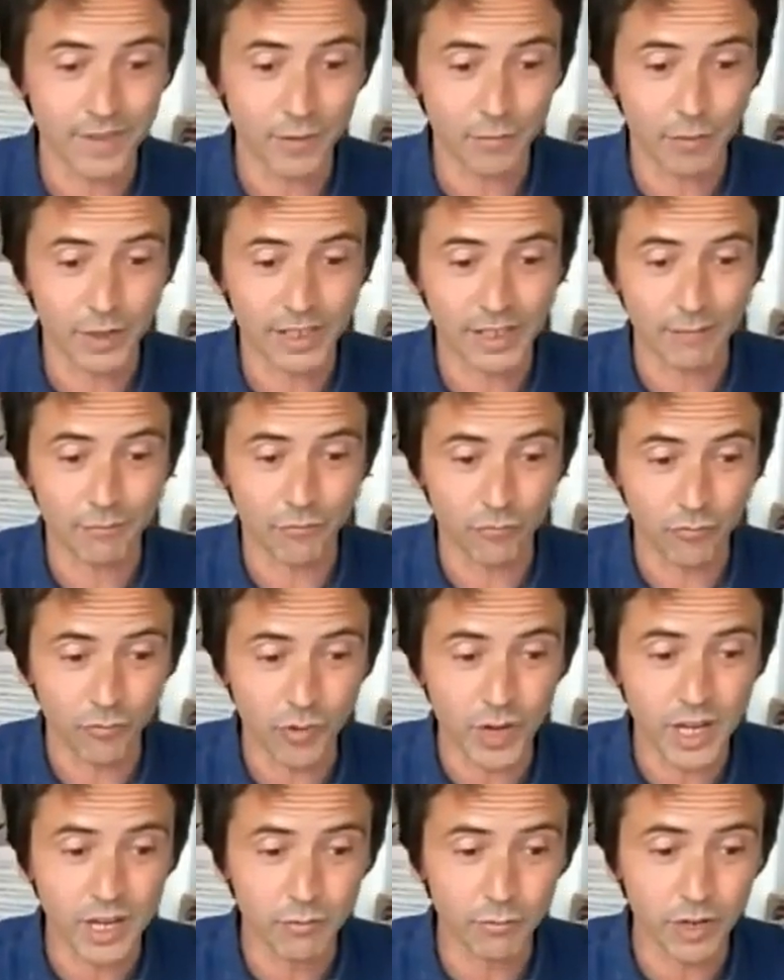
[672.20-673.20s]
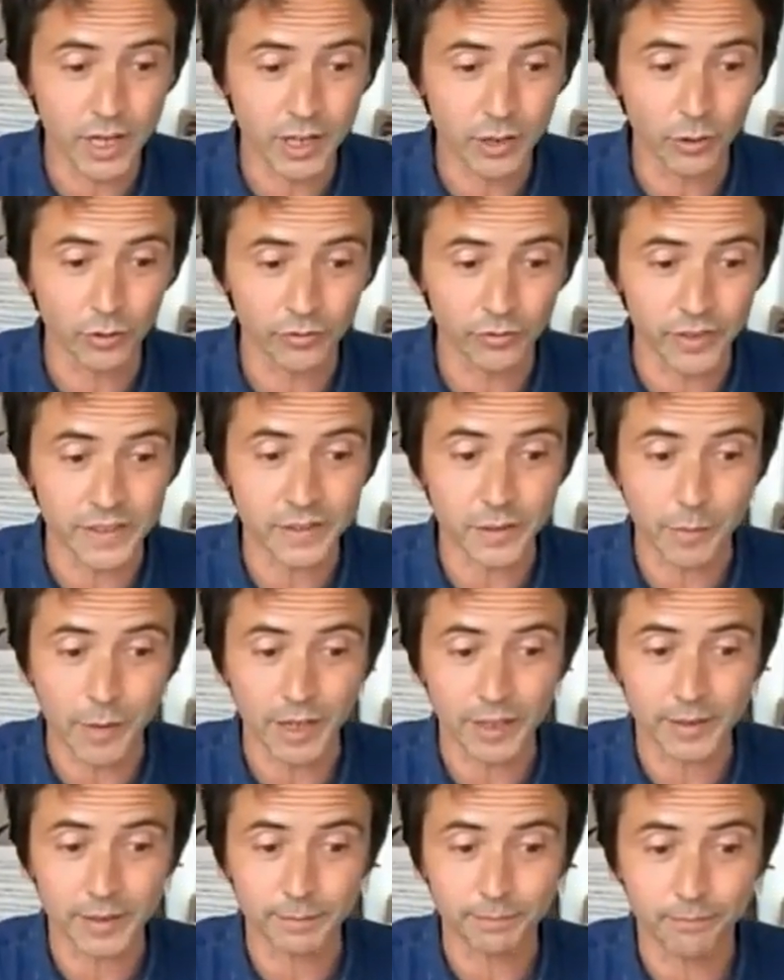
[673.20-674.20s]
what I'm really, really convinced
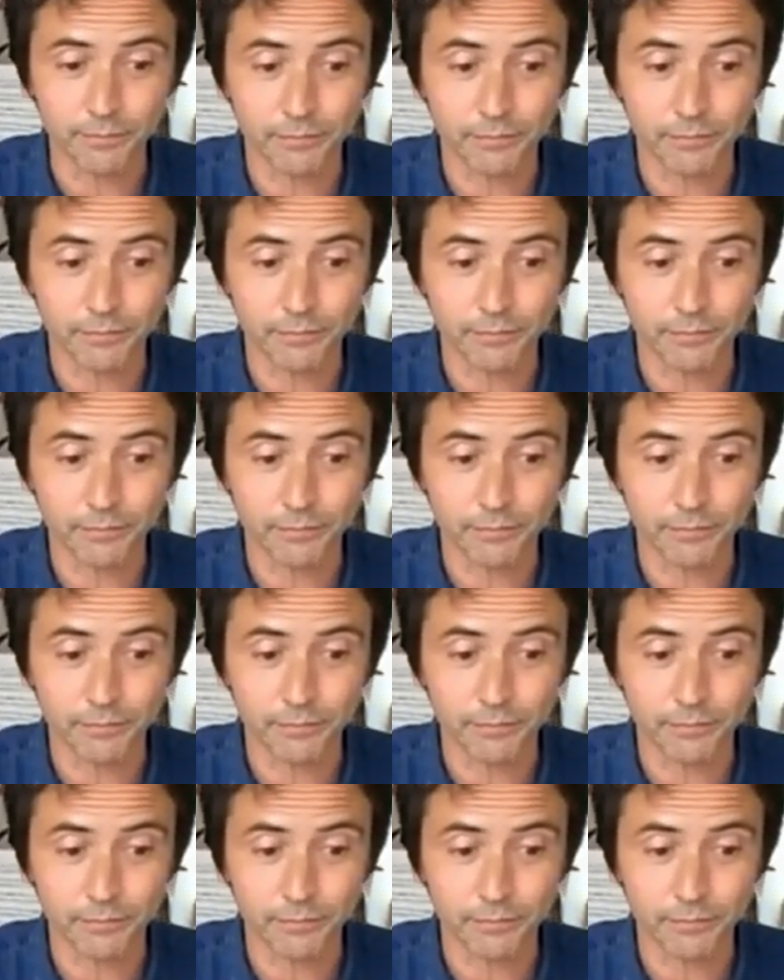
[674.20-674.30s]
about.